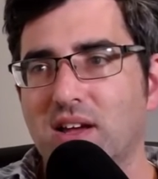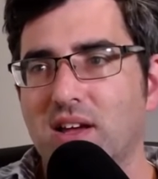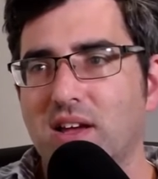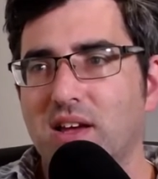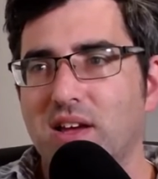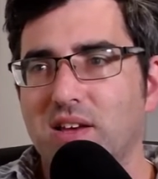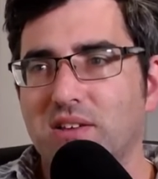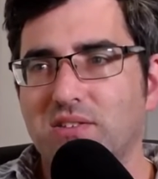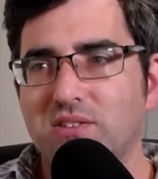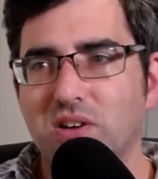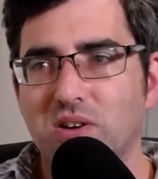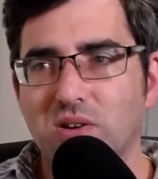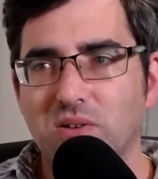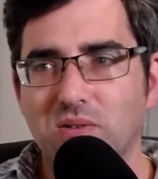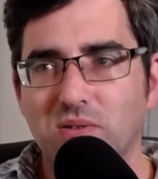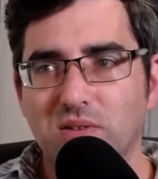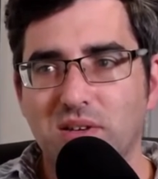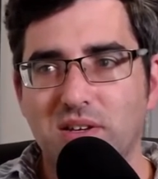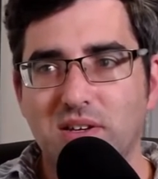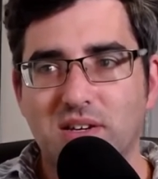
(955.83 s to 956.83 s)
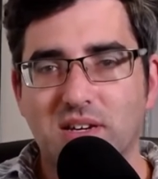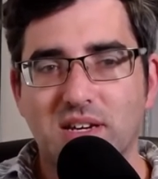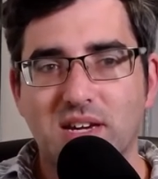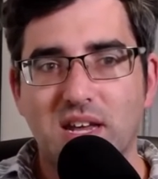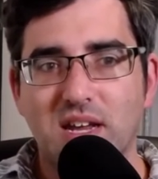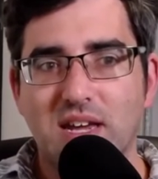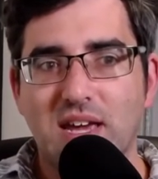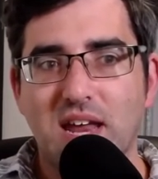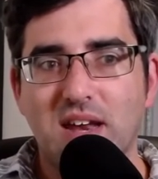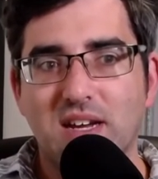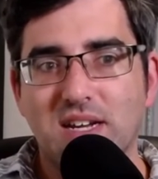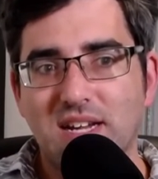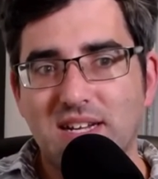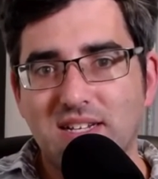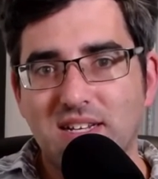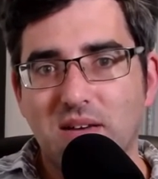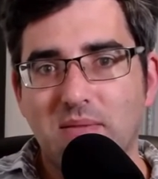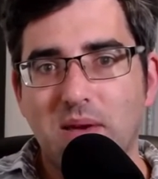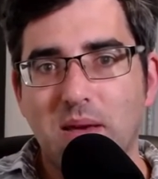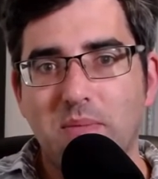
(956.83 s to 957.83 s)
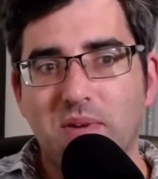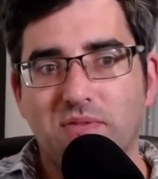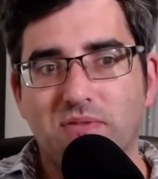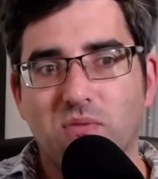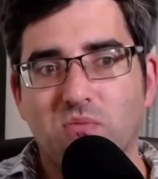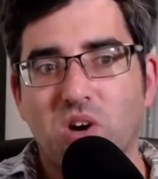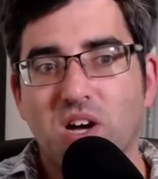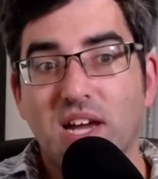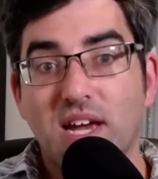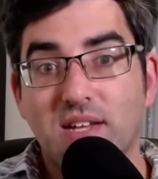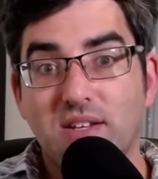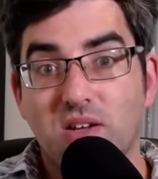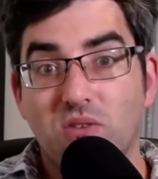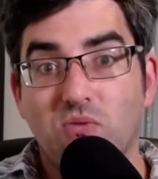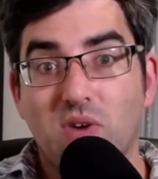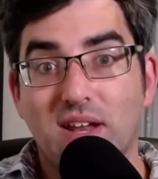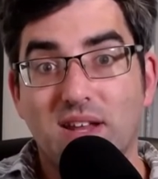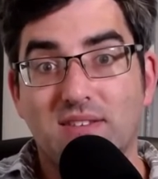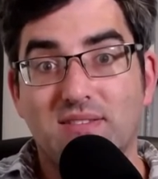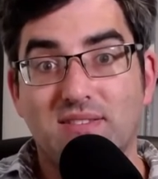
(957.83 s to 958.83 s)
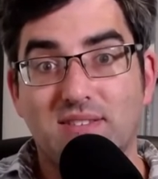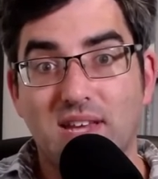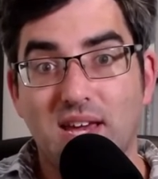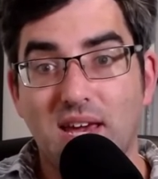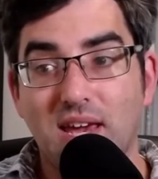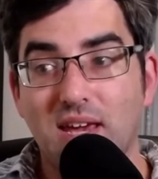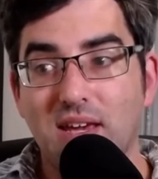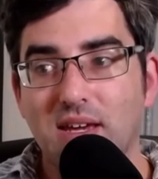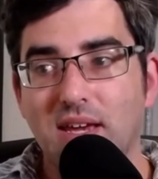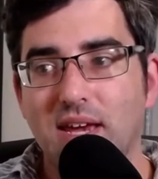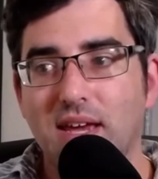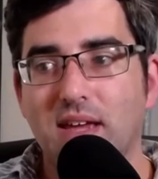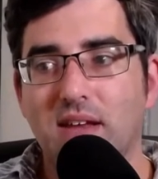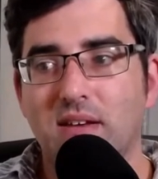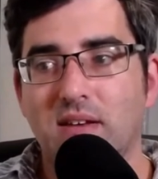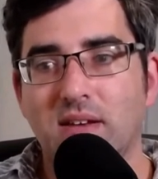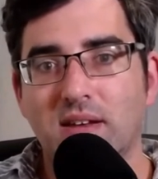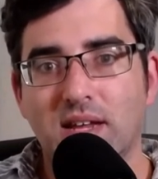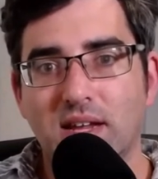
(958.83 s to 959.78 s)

So you can kind of get an idea maybe for why I didn't want to stay in, in